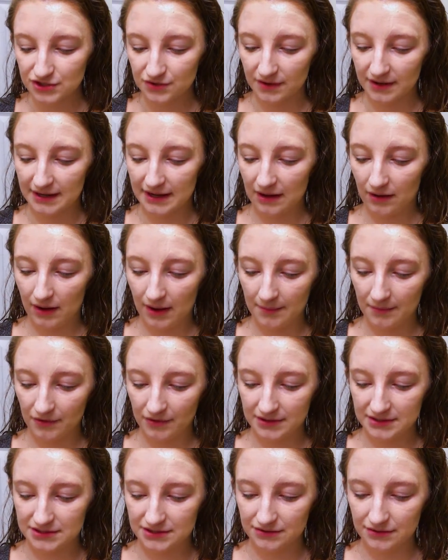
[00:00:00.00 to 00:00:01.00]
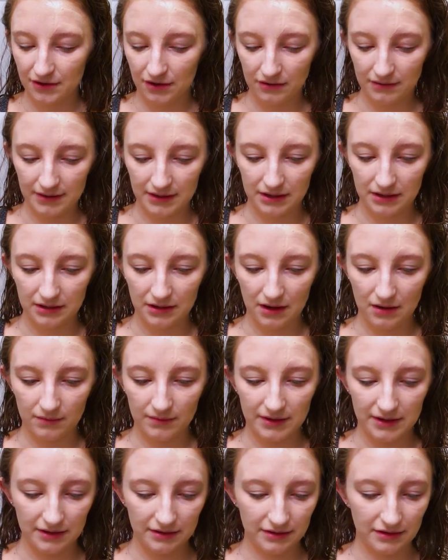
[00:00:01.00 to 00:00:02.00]
So right now I'm going to go in
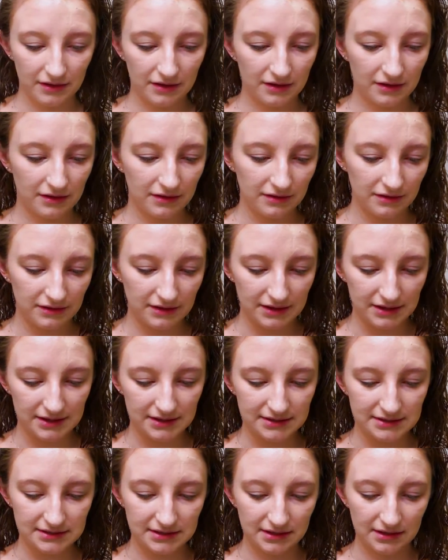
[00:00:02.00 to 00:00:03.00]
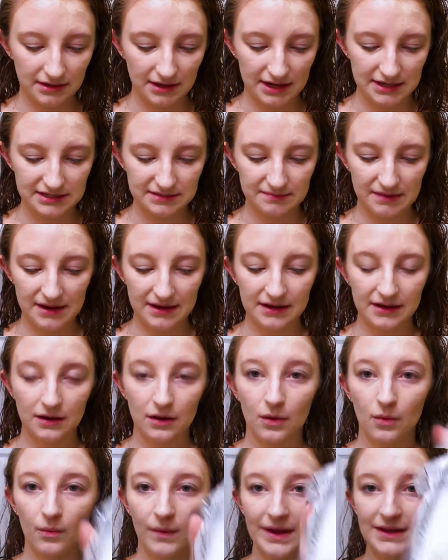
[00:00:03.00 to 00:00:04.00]
with these cosmetic
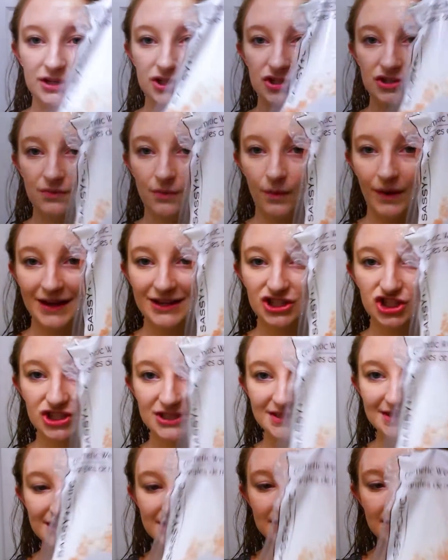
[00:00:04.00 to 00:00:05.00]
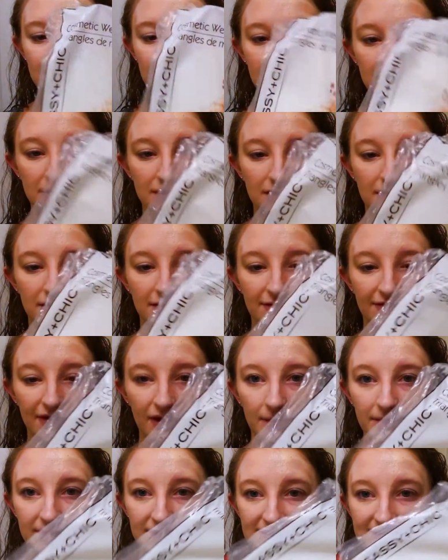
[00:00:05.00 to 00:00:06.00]
wedges
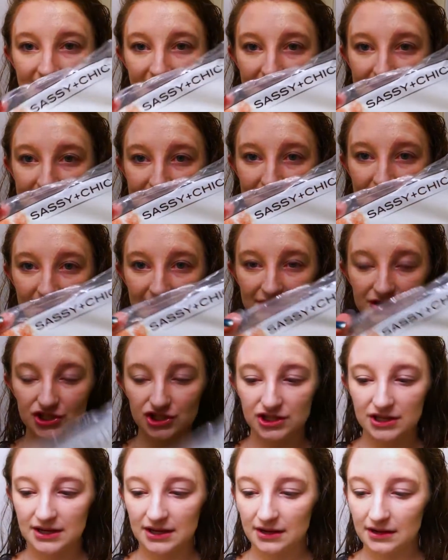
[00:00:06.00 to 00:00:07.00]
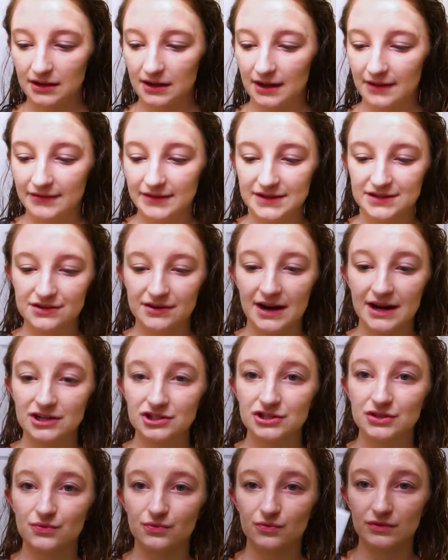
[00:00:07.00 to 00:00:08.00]
from the Sassy Chic, and these are
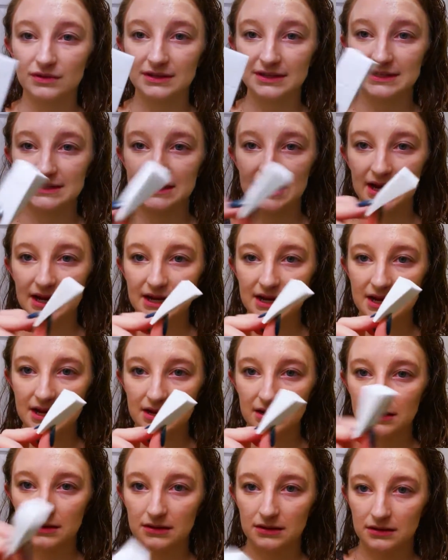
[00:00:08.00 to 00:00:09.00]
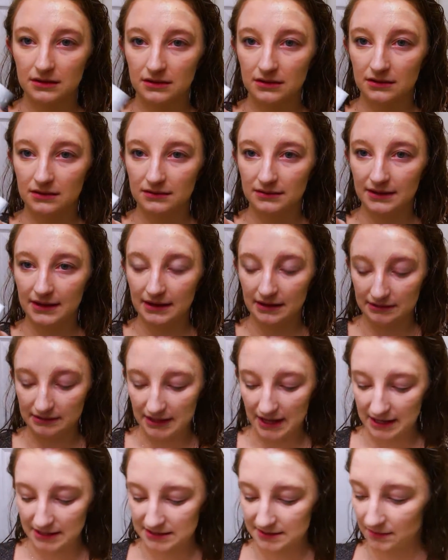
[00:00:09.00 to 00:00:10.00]
actually really tiny, like a
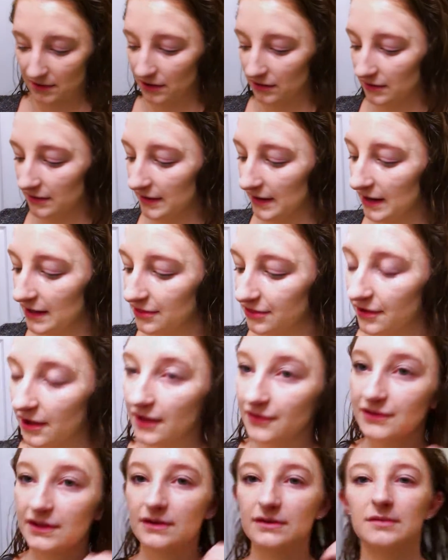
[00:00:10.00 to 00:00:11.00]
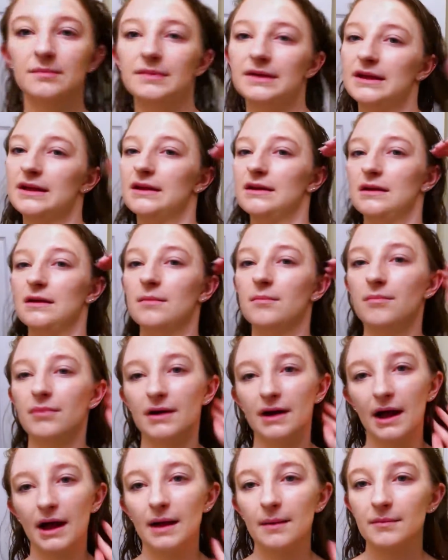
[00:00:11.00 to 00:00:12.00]
lot smaller than I thought they would be,
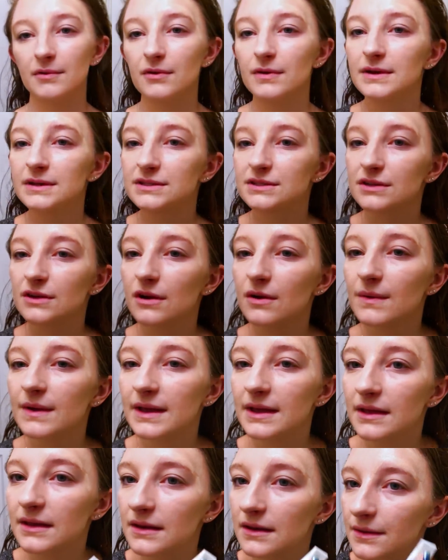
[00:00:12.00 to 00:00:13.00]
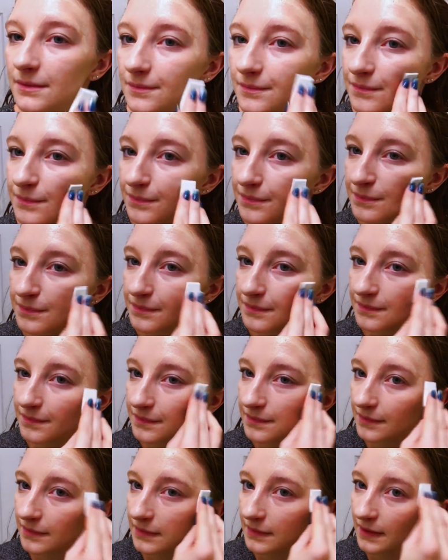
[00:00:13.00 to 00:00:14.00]
but I'm going to go in
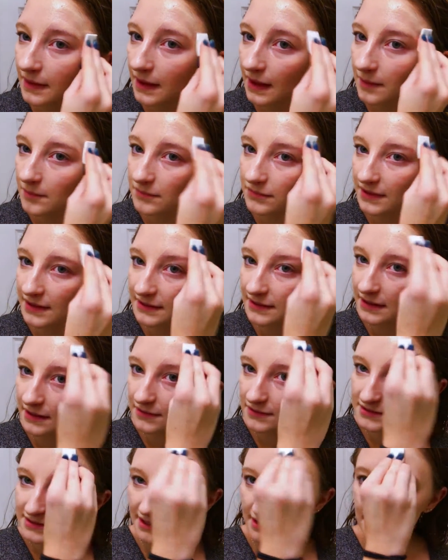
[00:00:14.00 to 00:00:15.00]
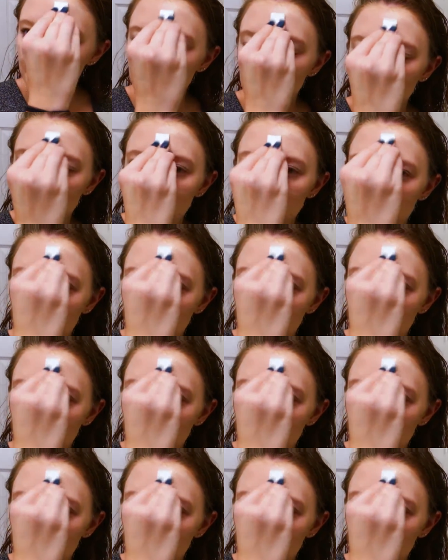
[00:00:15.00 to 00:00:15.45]
and blend the other side.